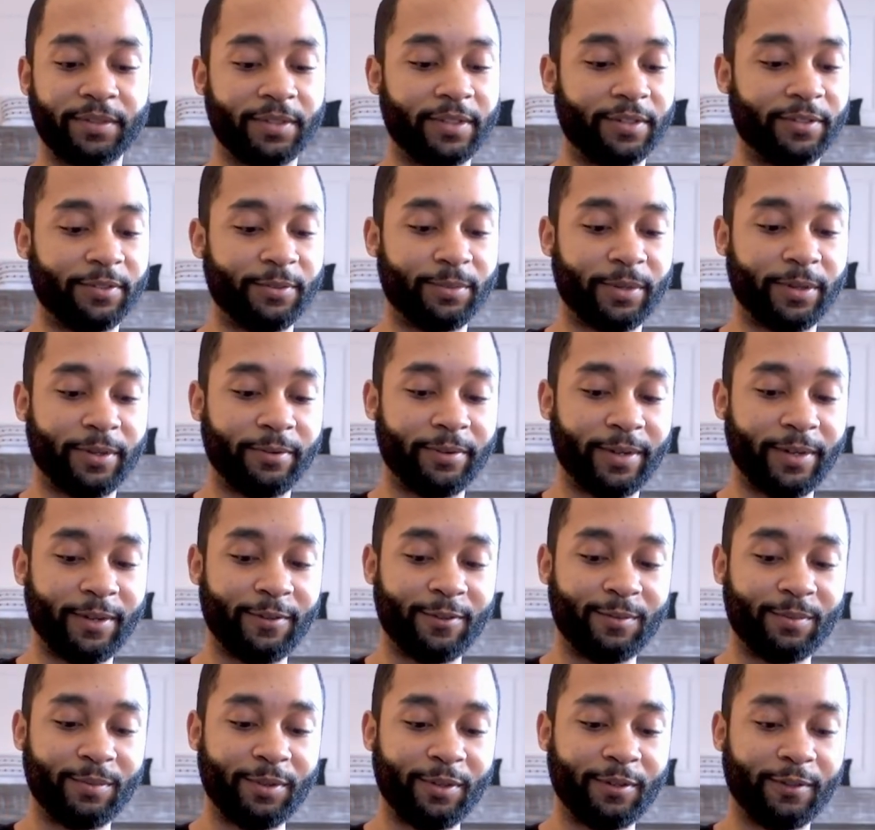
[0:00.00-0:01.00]
Sounds about right
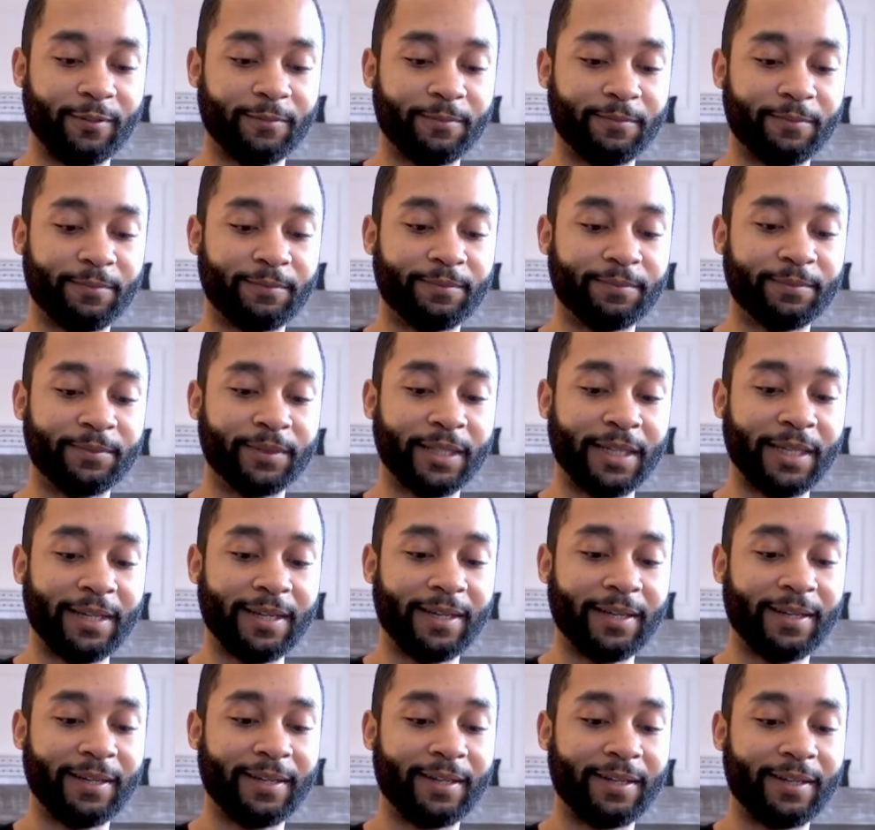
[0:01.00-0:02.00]
to me.
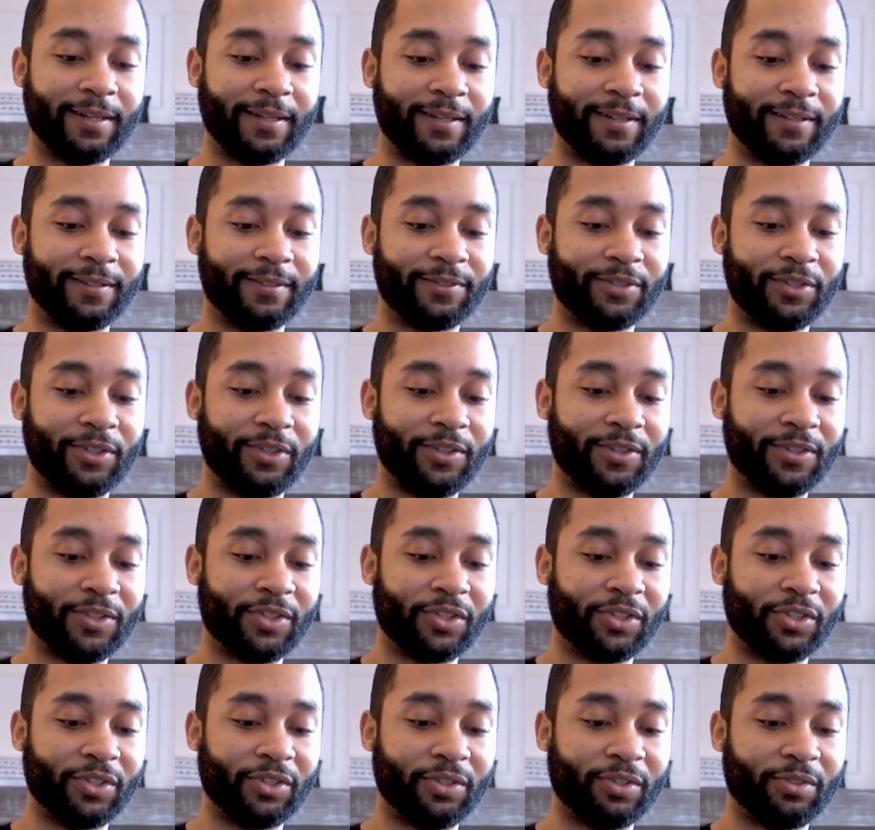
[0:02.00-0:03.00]
The tea is
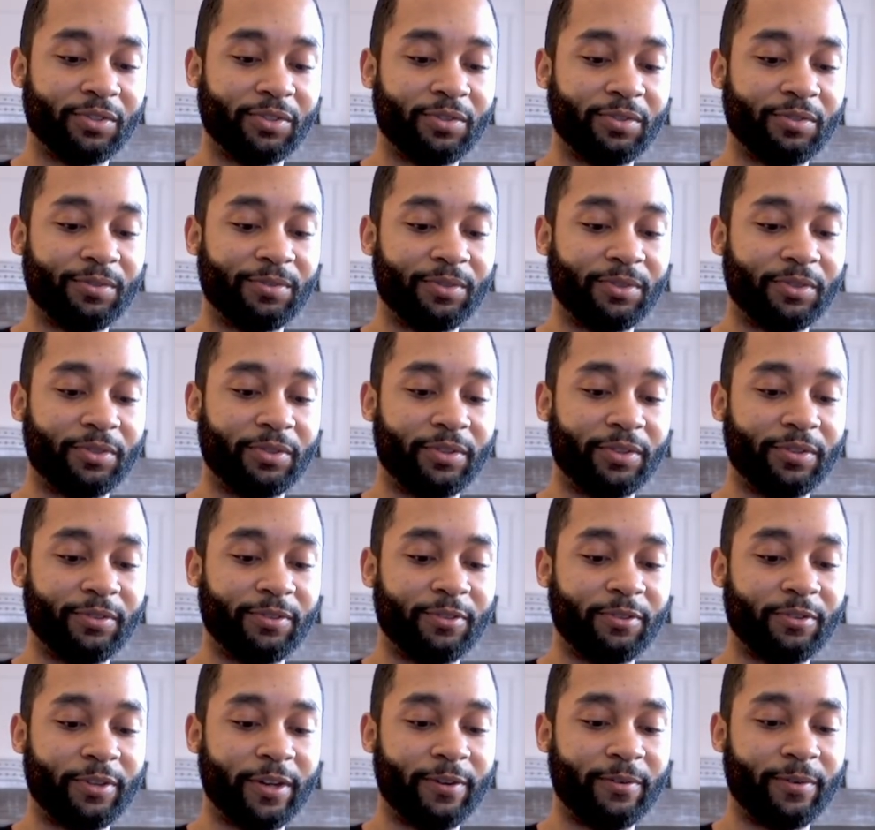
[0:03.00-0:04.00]
still going
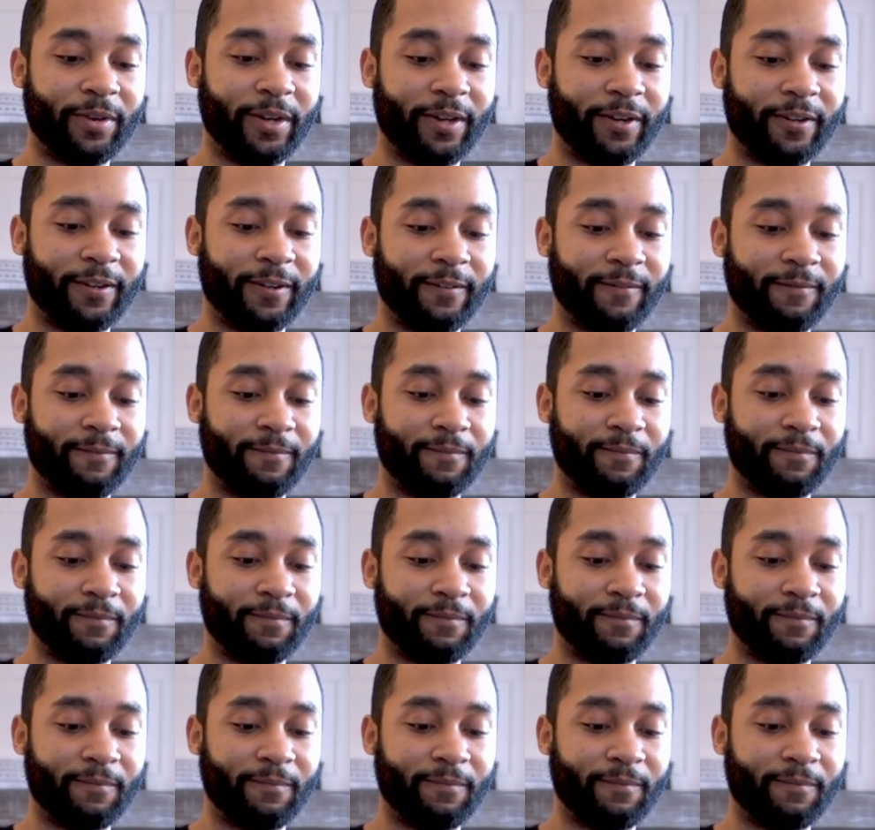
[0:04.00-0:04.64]
quite well.